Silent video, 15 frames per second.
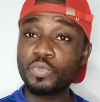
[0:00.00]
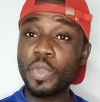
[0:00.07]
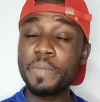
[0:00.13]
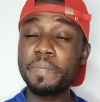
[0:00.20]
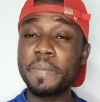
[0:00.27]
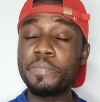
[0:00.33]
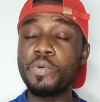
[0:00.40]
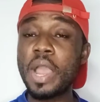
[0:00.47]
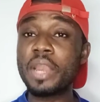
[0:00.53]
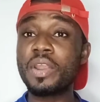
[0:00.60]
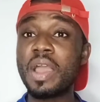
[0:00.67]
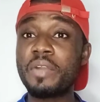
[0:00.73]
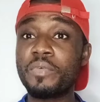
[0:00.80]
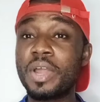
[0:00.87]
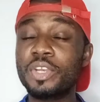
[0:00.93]
When people are
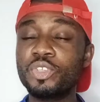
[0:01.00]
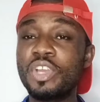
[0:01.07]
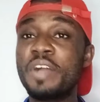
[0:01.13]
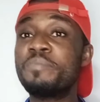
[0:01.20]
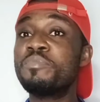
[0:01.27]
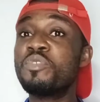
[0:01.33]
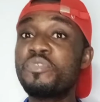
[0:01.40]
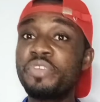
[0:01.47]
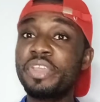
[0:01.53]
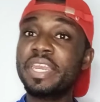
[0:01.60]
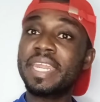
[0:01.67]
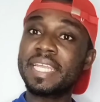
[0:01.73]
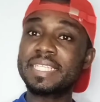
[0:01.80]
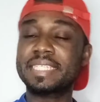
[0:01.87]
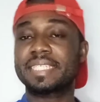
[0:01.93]
not around, you are
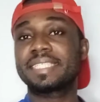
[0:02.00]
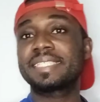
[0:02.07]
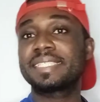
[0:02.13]
moving it.